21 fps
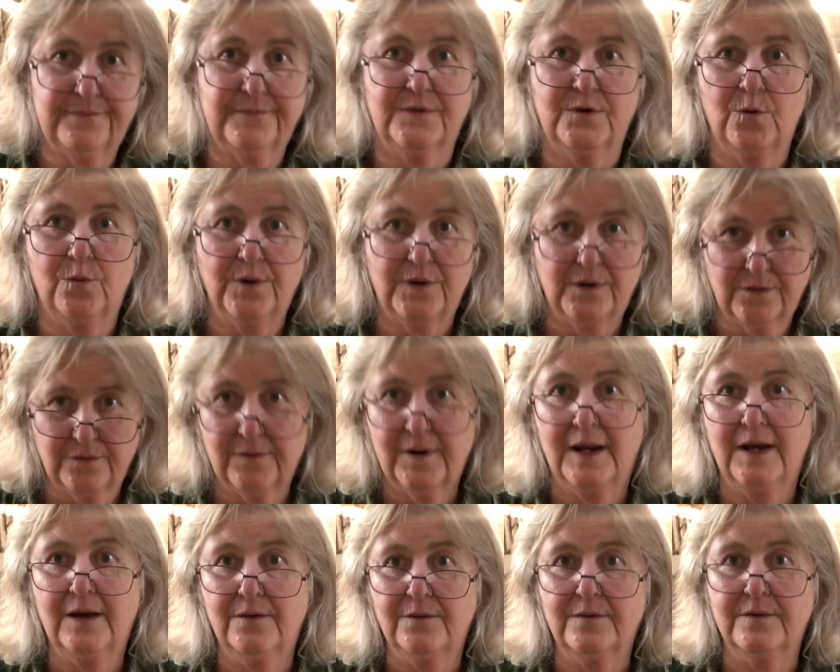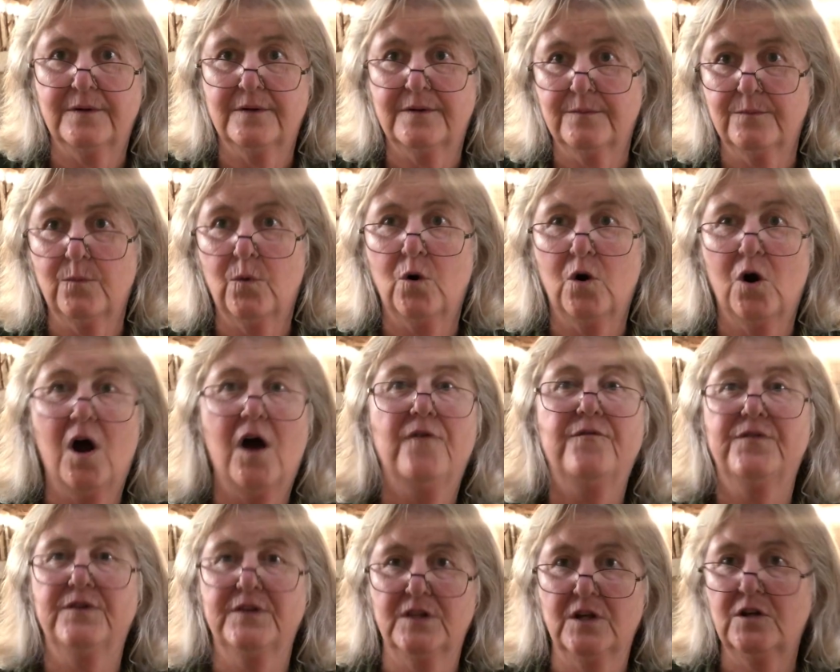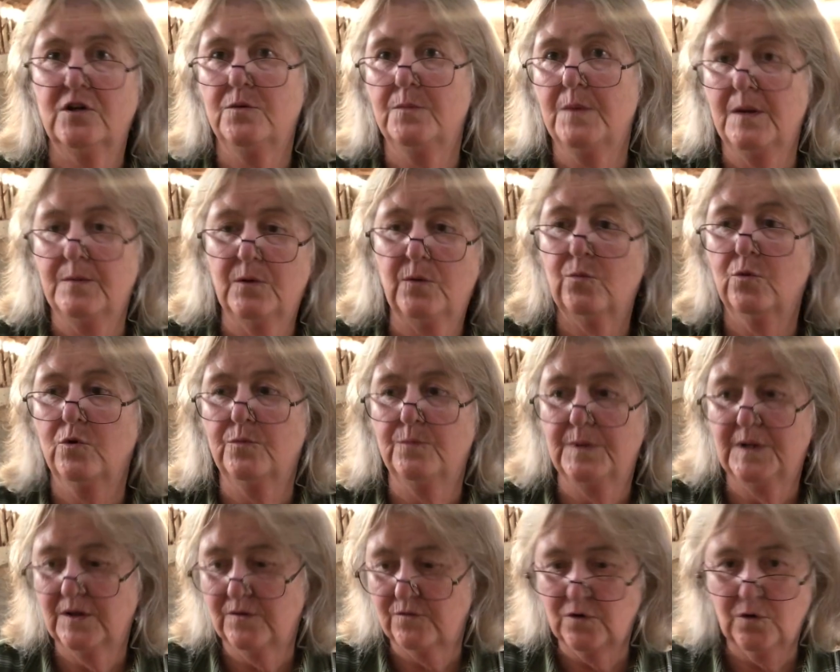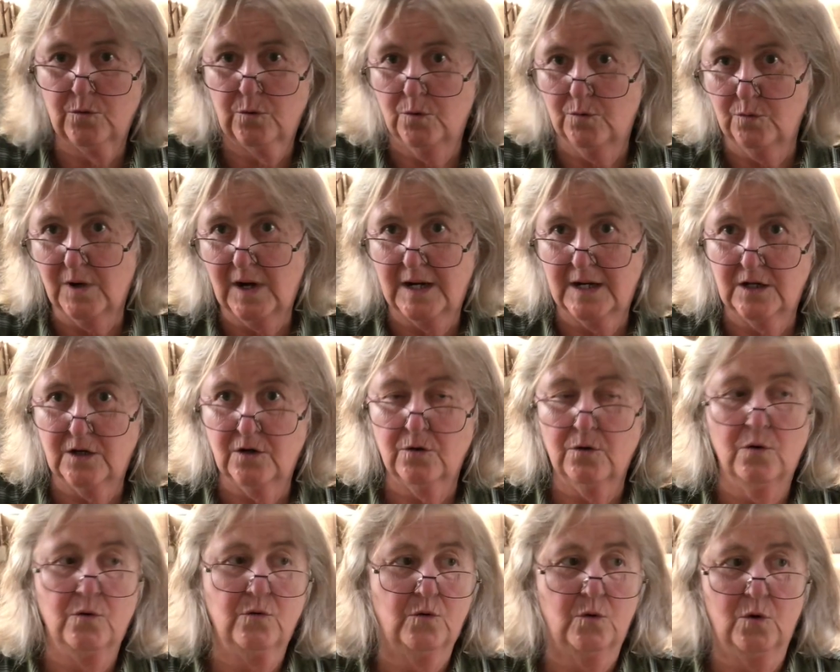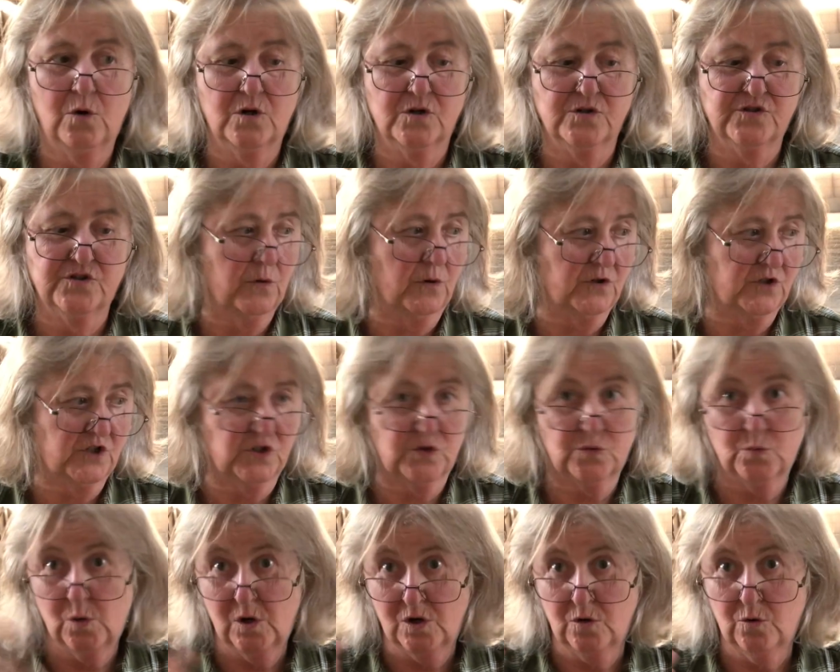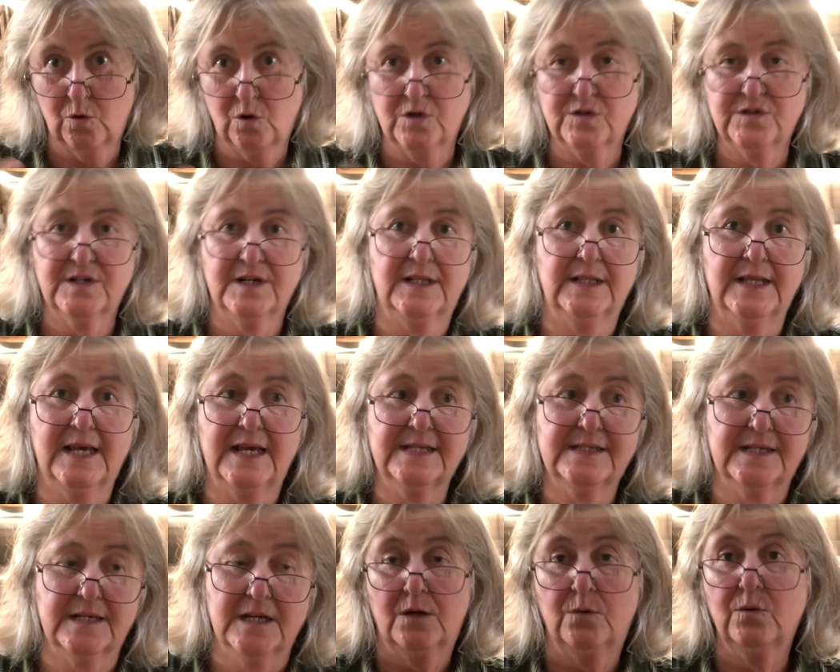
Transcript: going around more often than you maybe would be if you were riding your own horse or just one horse in a lesson.